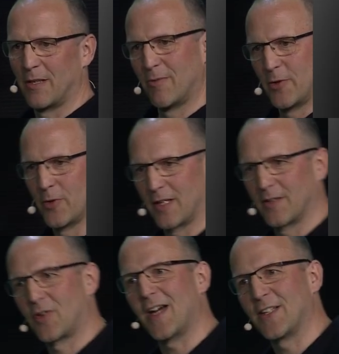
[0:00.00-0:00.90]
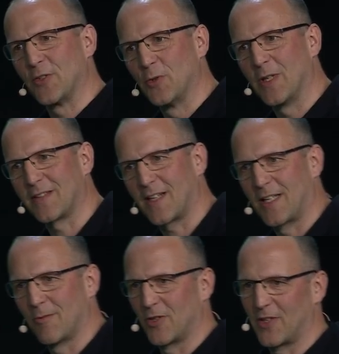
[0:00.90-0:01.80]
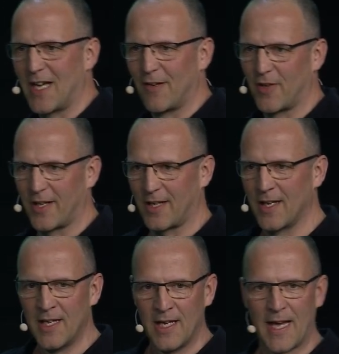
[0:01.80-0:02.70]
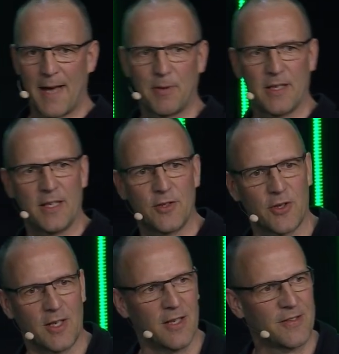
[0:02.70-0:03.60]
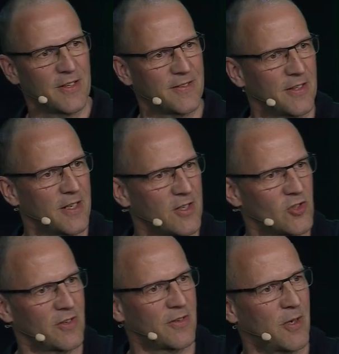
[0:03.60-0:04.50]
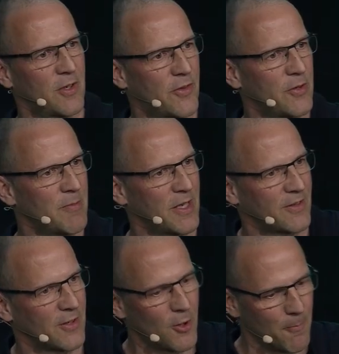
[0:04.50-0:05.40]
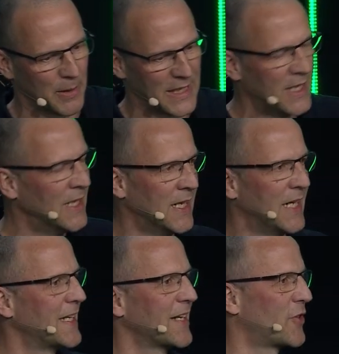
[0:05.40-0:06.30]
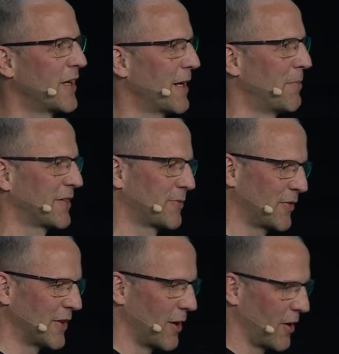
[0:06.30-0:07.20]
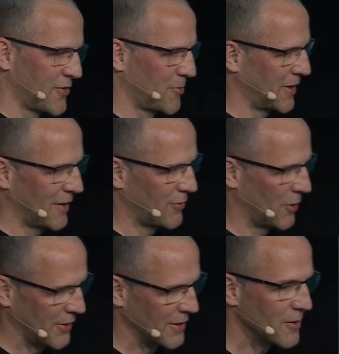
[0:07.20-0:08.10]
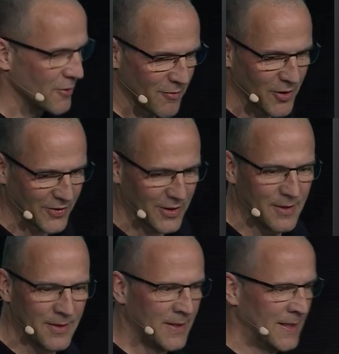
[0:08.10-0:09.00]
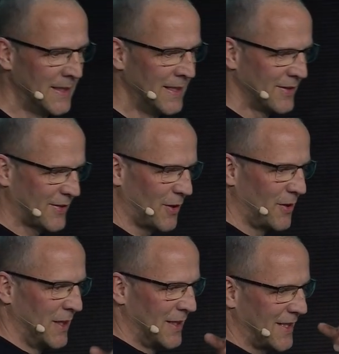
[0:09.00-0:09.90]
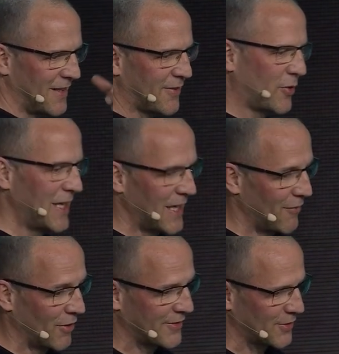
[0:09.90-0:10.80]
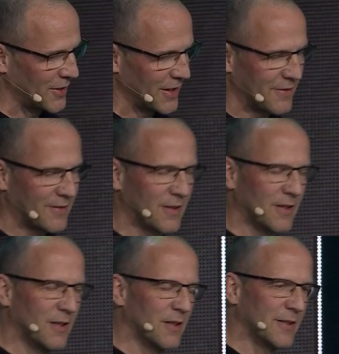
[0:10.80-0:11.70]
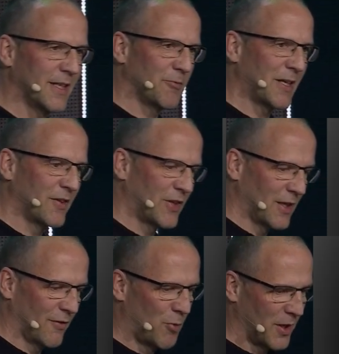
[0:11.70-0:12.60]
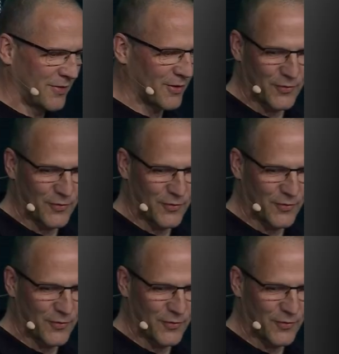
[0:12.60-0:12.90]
will do it, try to do exactly what you have, like a happy internal assistant that's just around 3 months in the company, and they try their best with the knowledge what they've learned in university. So there's 3 levels to this that we can think of. One is, of